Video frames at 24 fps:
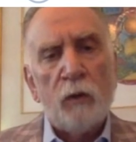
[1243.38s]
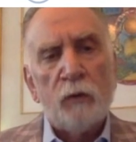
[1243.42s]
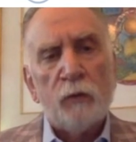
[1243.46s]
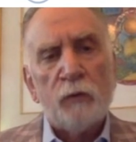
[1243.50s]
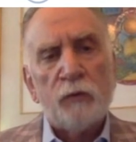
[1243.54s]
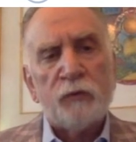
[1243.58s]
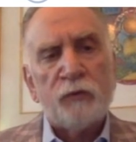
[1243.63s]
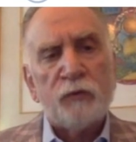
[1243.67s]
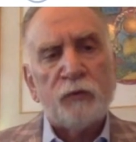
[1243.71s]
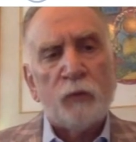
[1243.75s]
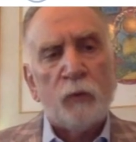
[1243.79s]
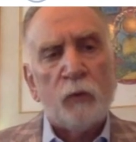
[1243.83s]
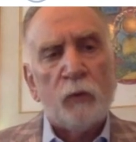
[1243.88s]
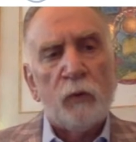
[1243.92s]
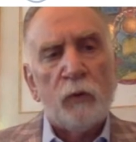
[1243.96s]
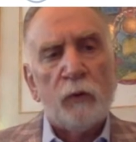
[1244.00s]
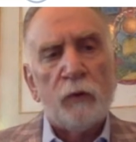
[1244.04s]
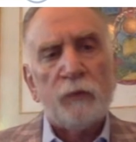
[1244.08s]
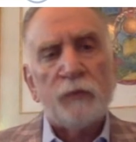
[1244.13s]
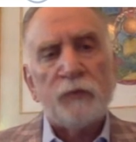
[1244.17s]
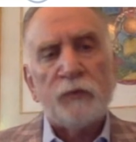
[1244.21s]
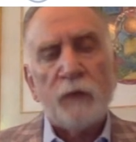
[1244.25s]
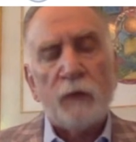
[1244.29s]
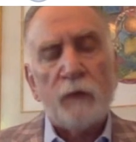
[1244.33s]
or a
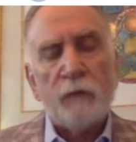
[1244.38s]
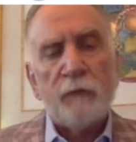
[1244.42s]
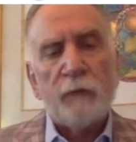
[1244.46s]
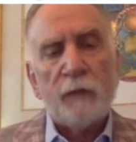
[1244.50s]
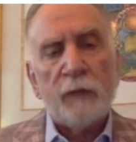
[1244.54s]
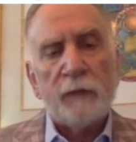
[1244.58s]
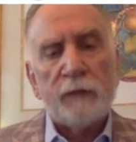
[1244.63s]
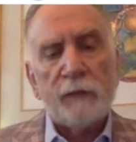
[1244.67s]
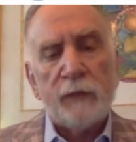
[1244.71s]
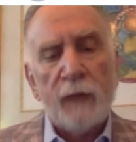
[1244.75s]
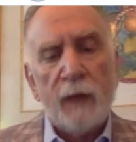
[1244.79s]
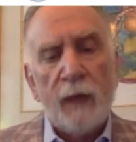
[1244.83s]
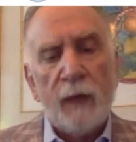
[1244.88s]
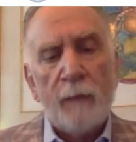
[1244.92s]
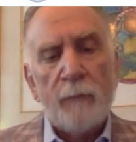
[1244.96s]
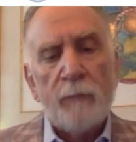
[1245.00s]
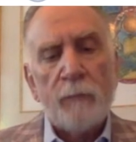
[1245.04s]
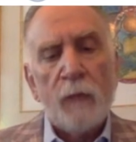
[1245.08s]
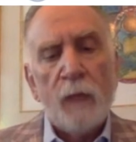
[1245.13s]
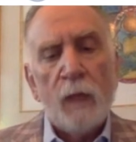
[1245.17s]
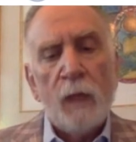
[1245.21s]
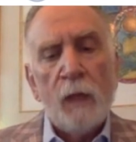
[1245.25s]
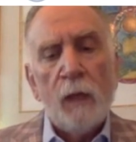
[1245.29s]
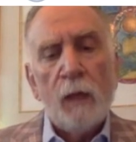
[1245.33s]
store or stuff like that,
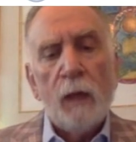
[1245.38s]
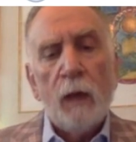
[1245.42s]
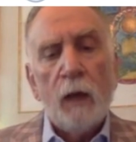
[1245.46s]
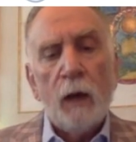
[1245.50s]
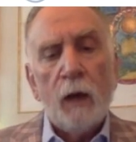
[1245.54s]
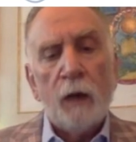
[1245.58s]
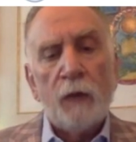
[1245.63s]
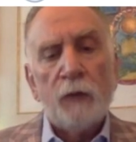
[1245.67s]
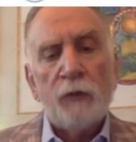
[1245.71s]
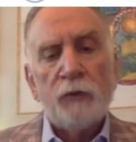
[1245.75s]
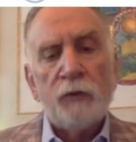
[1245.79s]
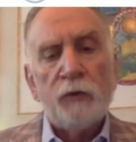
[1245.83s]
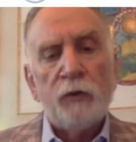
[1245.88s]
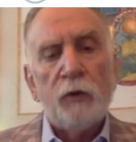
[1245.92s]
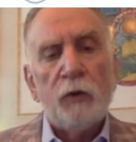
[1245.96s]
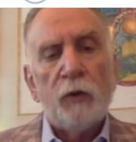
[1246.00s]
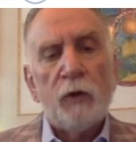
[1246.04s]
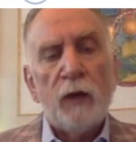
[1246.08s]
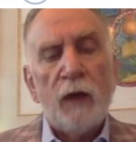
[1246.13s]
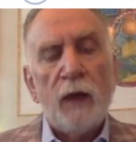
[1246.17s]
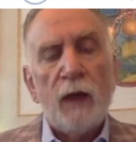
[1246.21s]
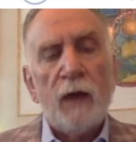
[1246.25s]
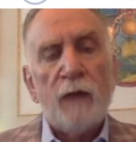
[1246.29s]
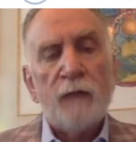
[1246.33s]
you're
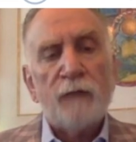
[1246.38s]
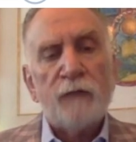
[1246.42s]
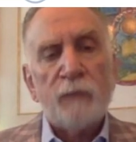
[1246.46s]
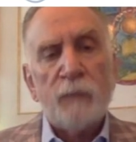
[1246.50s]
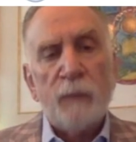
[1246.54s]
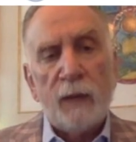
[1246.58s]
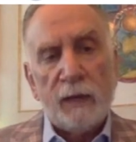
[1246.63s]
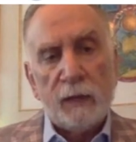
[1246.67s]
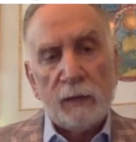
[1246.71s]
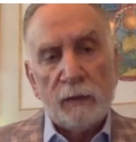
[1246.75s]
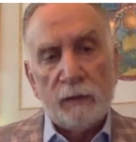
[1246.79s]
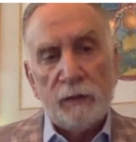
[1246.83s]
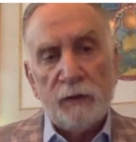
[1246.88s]
going to have to make at